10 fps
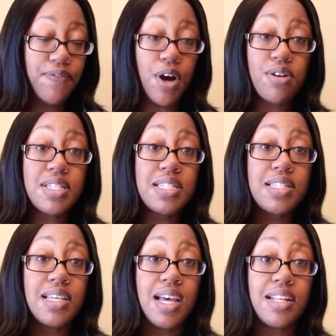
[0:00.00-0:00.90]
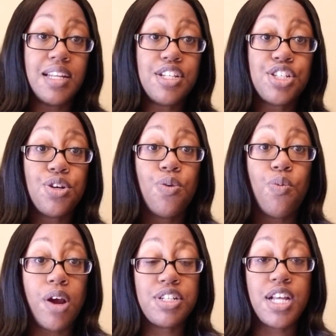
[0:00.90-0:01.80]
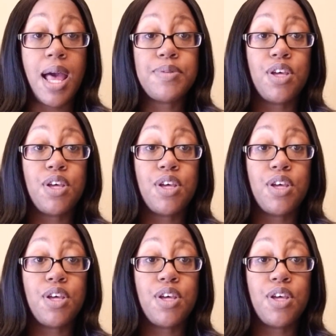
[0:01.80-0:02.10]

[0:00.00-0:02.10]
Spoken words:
first initial workshop,